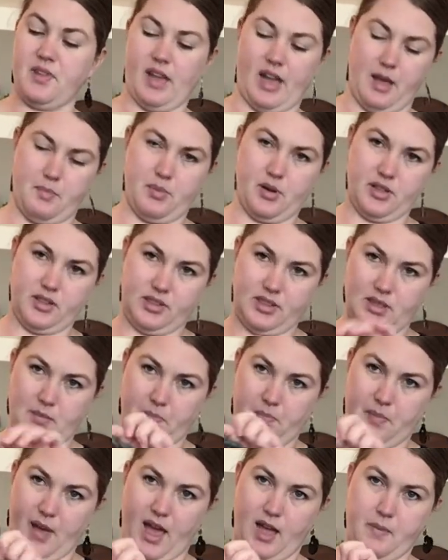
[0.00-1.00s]
I put the
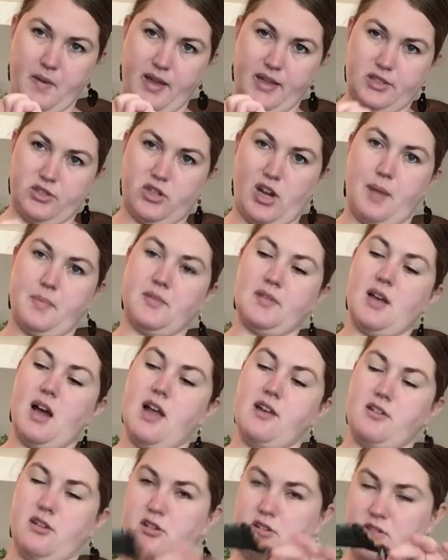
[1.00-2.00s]
backpack straps
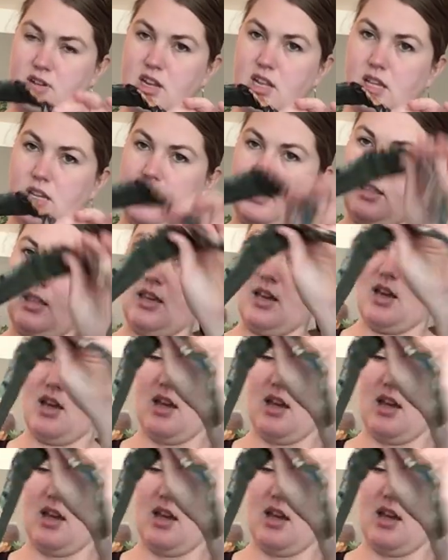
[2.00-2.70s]
underneath.